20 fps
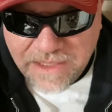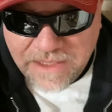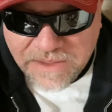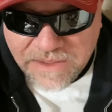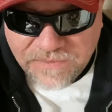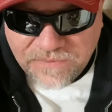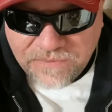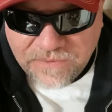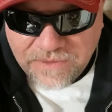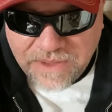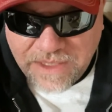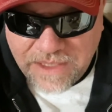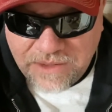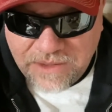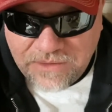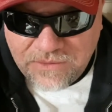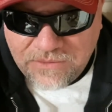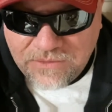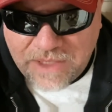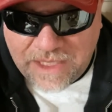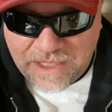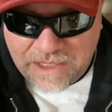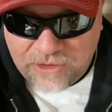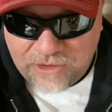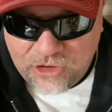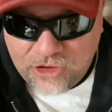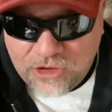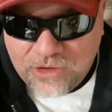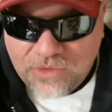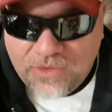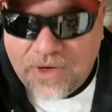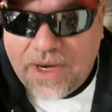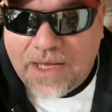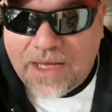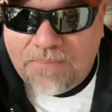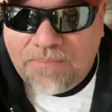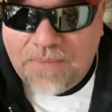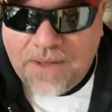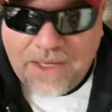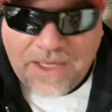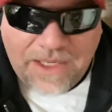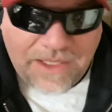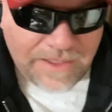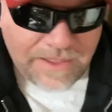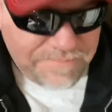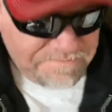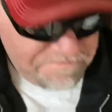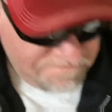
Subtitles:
this for like a dirt track bike,